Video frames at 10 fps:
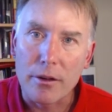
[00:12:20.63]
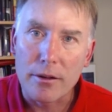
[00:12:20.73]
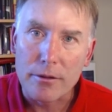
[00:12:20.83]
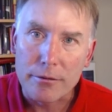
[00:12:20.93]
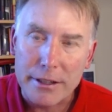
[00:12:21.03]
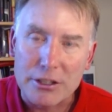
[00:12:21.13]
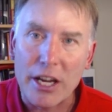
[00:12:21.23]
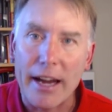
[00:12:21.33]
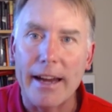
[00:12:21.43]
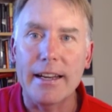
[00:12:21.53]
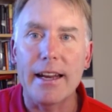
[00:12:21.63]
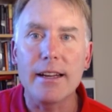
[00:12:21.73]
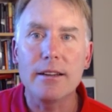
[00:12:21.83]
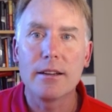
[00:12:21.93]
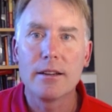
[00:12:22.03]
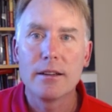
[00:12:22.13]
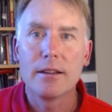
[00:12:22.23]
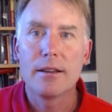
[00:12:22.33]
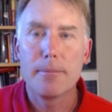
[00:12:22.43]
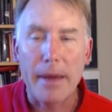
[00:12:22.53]
retaining,
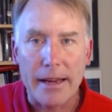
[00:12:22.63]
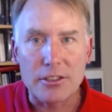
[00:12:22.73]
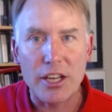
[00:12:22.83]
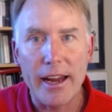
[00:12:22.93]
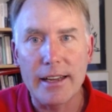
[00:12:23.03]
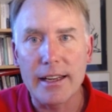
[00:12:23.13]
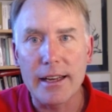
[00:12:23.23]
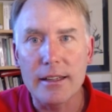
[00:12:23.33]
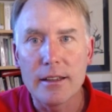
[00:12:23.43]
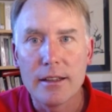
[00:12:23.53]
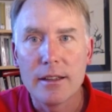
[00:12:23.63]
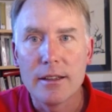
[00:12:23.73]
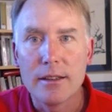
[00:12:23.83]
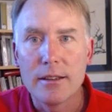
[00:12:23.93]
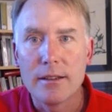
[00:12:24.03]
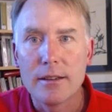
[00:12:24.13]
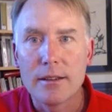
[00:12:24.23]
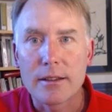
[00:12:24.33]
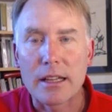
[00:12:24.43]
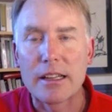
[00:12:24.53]
maintaining
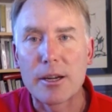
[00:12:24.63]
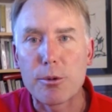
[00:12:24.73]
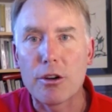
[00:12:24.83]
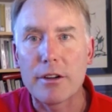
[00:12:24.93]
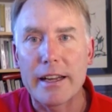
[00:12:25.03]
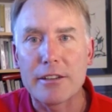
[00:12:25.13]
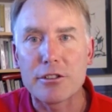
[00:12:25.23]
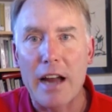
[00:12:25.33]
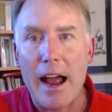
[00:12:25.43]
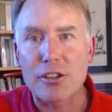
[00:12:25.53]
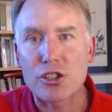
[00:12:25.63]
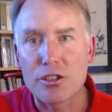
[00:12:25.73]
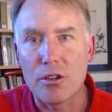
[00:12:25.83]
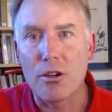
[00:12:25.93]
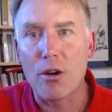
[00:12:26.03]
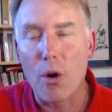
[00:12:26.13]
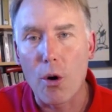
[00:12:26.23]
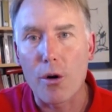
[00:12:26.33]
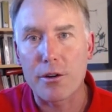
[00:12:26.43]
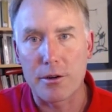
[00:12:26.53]
the liberal international
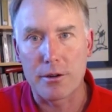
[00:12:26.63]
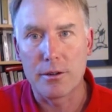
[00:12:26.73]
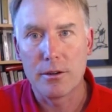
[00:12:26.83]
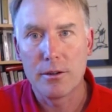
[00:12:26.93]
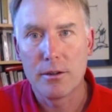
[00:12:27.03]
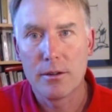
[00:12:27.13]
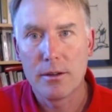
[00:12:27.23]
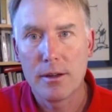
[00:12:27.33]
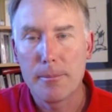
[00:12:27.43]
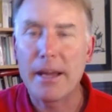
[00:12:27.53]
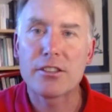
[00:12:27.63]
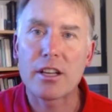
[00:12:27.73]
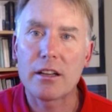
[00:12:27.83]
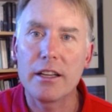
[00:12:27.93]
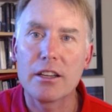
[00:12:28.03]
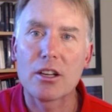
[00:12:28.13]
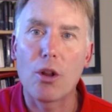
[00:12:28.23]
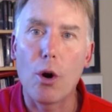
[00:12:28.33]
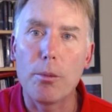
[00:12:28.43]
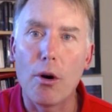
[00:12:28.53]
order. Basically the
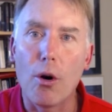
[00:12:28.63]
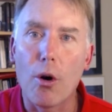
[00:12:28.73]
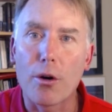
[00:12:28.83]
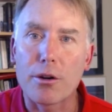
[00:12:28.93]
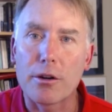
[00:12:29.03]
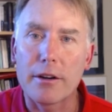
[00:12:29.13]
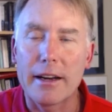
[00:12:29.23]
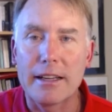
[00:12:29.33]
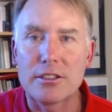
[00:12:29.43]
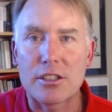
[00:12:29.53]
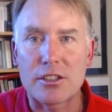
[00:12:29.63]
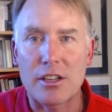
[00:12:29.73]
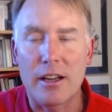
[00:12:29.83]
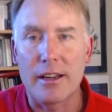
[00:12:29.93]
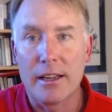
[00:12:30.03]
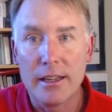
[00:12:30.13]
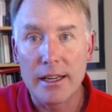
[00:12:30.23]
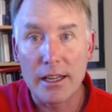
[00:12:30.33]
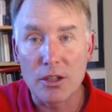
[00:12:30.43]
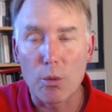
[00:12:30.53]
global order in society,
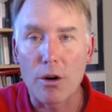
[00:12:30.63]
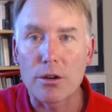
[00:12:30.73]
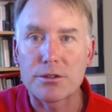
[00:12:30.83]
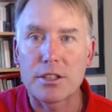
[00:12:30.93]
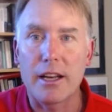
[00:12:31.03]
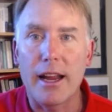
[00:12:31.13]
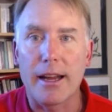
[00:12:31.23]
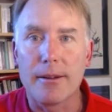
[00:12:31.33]
in the world today.